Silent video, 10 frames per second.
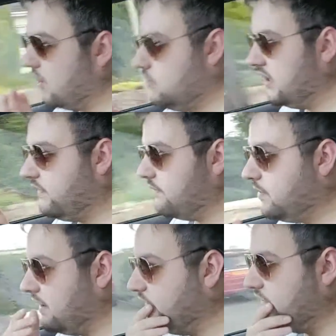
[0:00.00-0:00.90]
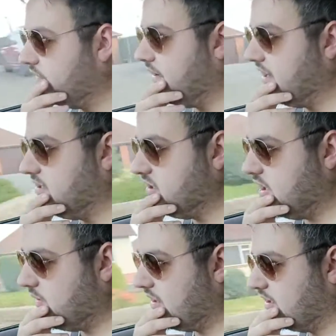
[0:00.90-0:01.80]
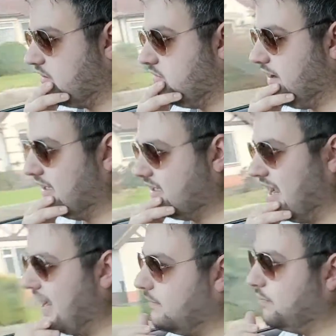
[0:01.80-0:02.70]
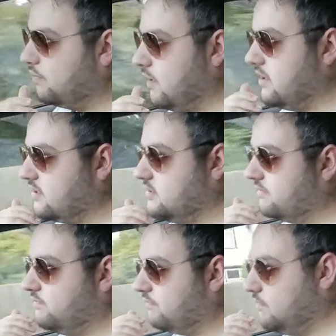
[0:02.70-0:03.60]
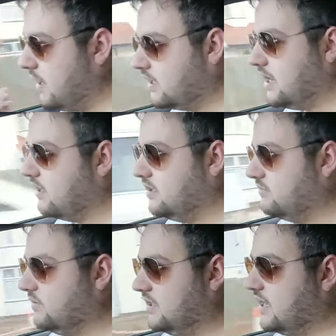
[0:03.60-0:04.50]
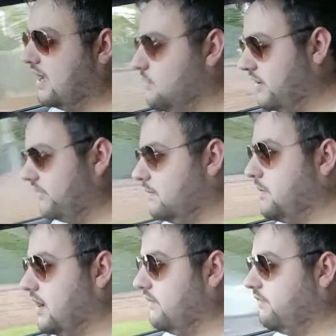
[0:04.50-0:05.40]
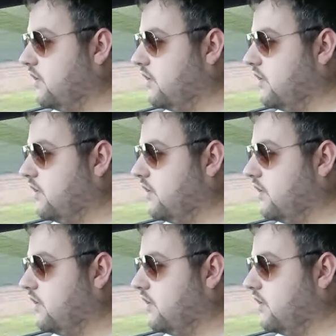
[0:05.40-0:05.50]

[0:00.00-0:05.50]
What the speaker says: only if you're playing through the radio and the correct app, whereas my car doesn't really care wherever I play it